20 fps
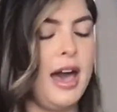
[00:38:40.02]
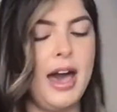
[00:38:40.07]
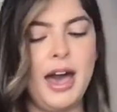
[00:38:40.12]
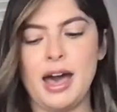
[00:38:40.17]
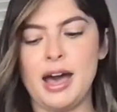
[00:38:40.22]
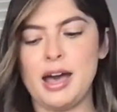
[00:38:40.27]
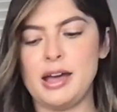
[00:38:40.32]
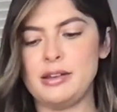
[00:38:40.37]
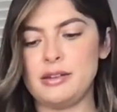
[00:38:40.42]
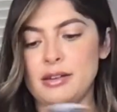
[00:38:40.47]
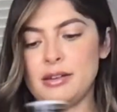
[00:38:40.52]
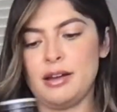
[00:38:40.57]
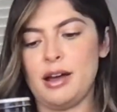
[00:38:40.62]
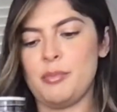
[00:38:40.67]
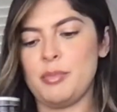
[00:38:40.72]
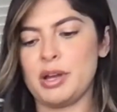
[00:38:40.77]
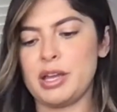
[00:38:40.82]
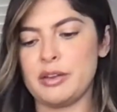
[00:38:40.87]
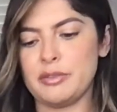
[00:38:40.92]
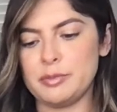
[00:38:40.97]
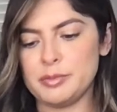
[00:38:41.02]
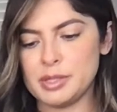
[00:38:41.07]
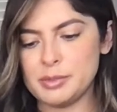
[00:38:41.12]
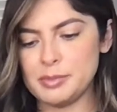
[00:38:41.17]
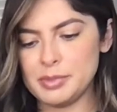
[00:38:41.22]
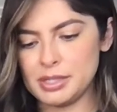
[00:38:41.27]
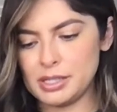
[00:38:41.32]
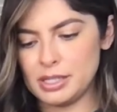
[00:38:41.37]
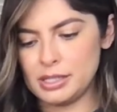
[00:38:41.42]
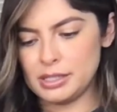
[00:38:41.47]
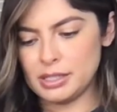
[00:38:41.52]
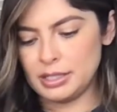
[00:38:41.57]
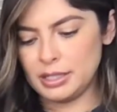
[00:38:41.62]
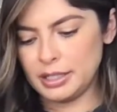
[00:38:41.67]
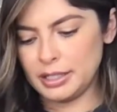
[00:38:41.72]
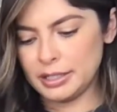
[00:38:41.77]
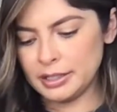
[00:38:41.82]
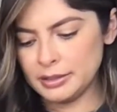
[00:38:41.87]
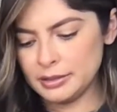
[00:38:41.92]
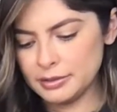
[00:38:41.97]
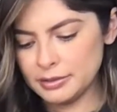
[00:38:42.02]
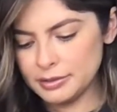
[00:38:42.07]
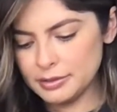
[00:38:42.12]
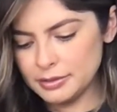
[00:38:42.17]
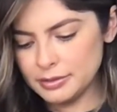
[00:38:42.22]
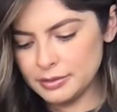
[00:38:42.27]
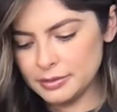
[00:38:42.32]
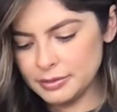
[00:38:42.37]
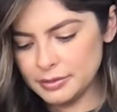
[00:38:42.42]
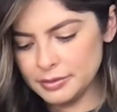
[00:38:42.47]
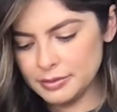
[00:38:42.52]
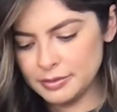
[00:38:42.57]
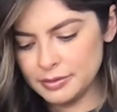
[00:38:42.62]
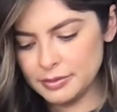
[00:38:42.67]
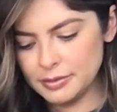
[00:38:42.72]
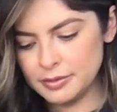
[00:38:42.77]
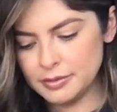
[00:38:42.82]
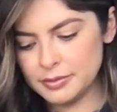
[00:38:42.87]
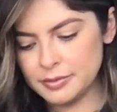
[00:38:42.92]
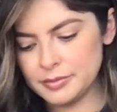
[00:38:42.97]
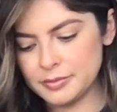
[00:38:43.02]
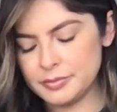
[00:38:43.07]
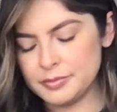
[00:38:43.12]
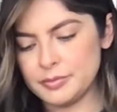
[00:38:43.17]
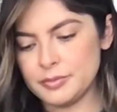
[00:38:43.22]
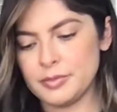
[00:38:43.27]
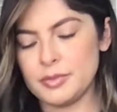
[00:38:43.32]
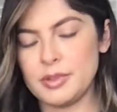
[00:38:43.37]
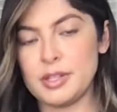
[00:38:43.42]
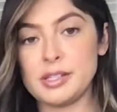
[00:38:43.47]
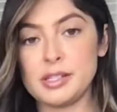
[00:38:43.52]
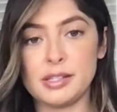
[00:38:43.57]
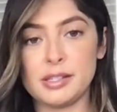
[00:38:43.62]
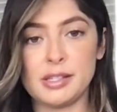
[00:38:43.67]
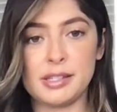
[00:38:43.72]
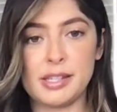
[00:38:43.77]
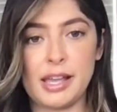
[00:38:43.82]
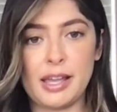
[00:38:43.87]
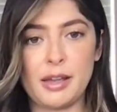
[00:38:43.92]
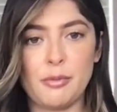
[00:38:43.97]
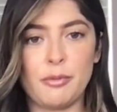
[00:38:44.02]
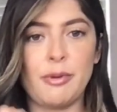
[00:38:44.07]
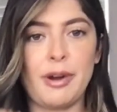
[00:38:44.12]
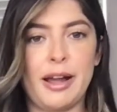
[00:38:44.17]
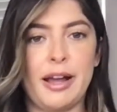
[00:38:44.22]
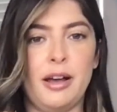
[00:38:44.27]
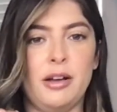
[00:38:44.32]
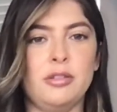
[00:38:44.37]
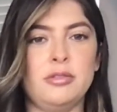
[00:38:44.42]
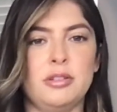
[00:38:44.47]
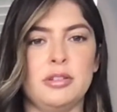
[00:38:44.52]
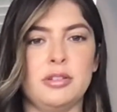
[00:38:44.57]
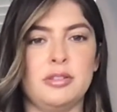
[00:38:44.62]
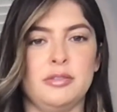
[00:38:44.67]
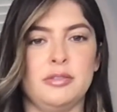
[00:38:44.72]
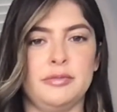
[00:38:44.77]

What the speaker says: And I'm going to give them some seasoning. This is the second round.